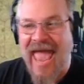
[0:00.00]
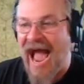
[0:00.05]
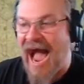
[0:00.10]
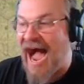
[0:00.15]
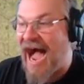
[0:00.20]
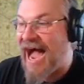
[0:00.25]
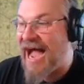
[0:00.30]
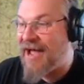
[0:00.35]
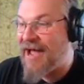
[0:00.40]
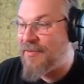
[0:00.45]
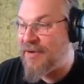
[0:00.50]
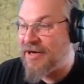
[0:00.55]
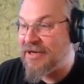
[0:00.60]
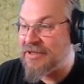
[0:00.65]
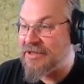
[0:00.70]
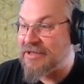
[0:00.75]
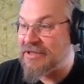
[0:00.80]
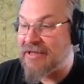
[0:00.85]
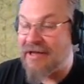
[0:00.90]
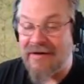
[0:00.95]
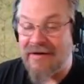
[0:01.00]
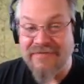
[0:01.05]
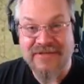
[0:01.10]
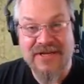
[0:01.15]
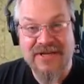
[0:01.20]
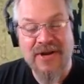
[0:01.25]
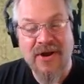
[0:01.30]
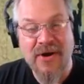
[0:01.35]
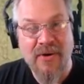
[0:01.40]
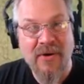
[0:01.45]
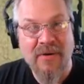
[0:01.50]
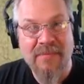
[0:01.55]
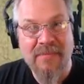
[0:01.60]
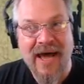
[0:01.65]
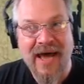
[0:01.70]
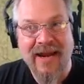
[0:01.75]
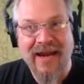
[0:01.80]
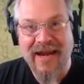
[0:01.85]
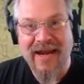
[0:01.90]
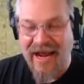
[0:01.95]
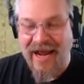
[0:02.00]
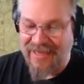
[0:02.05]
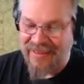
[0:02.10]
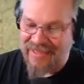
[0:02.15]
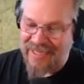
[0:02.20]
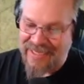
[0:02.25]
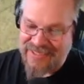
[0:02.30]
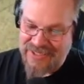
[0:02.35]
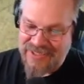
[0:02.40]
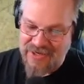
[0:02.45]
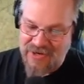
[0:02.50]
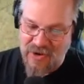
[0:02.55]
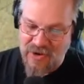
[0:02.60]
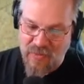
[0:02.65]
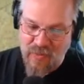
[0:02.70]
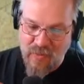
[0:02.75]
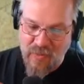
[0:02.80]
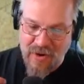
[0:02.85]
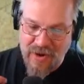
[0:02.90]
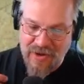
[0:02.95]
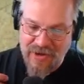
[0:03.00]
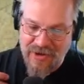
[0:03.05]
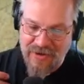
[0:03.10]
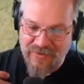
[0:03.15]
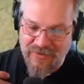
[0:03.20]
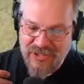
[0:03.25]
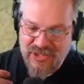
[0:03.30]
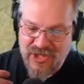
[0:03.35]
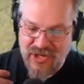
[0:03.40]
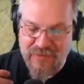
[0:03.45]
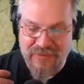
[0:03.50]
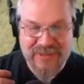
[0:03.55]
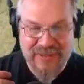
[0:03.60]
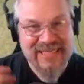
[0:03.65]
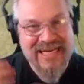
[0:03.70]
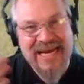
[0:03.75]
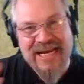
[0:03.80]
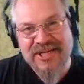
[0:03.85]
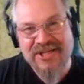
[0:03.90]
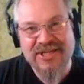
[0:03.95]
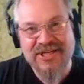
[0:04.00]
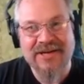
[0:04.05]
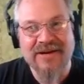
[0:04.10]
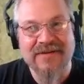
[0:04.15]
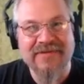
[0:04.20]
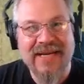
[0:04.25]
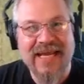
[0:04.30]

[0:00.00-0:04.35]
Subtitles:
I would love to know about it. I'd like to know what your interpretation of it